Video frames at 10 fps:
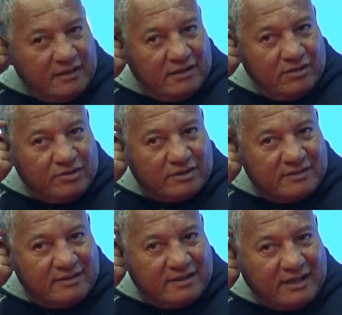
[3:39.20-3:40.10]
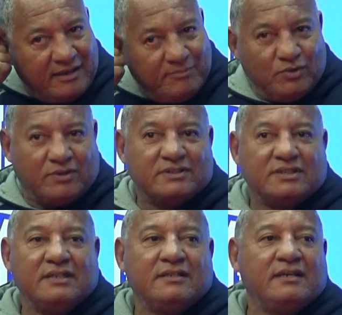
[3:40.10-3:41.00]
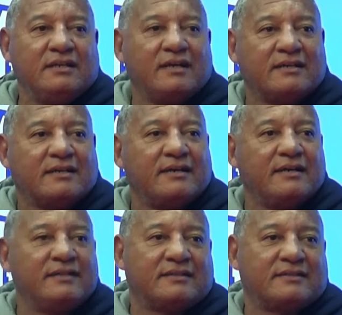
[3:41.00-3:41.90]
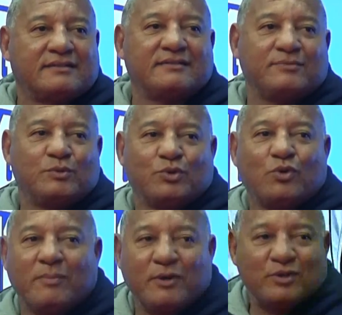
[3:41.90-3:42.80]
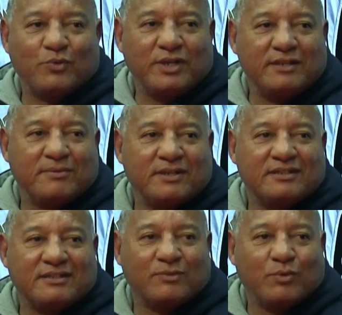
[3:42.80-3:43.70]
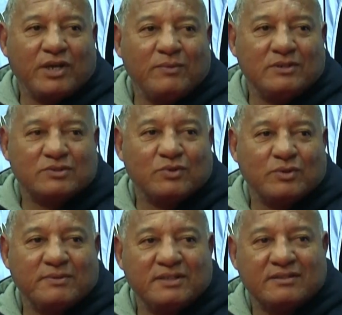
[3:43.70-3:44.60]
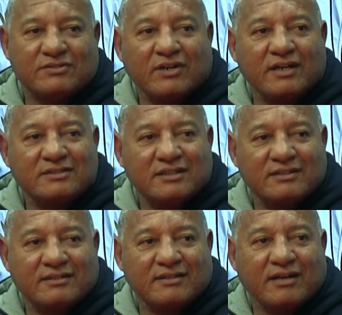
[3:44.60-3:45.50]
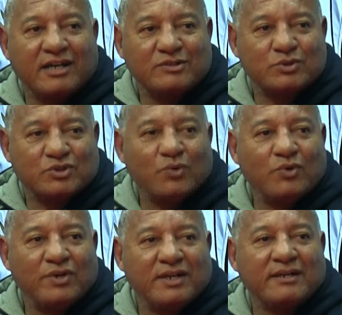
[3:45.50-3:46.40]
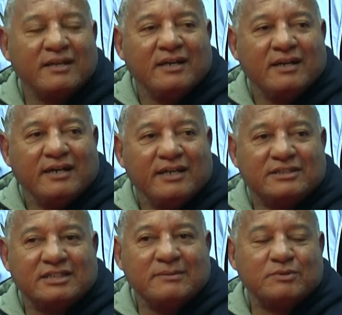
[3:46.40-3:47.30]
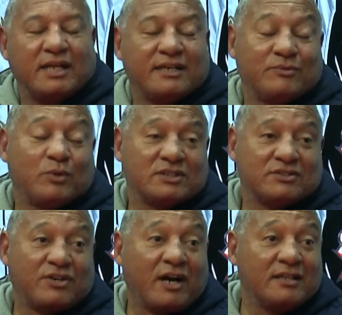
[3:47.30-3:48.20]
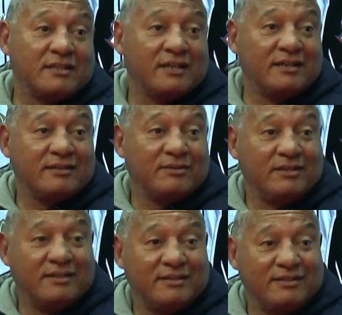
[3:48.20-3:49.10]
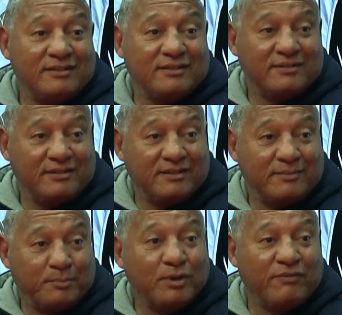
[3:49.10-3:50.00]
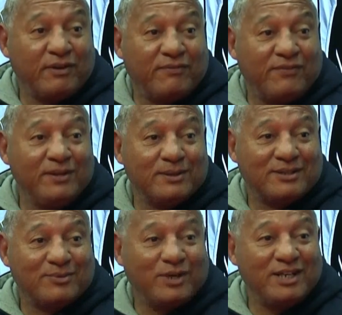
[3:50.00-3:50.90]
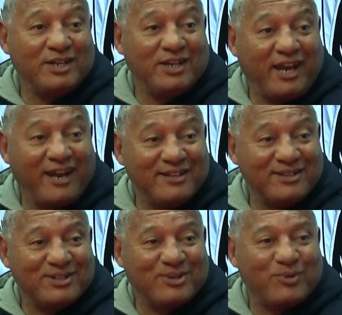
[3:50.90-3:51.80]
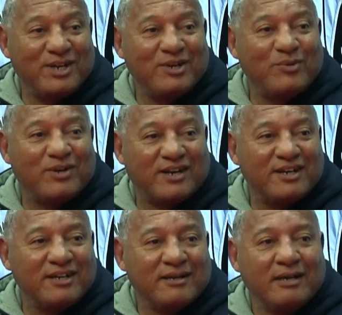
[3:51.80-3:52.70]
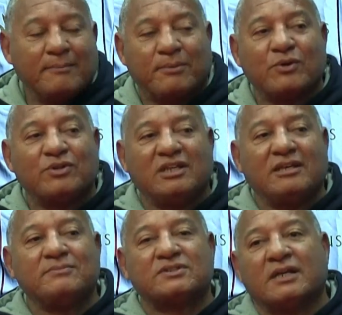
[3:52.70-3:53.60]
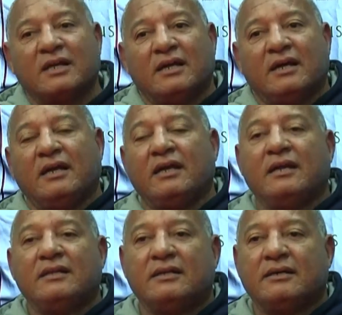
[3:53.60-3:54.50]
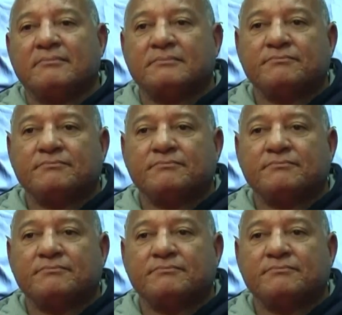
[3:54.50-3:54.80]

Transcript: Yeah, look, the game you could see there, like, we talk about the weather, but the way we saw, I mean, the tries that the guys were scoring, it seems like it was a dry day in a perfect field. The way they handled, the way they were running, both teams, and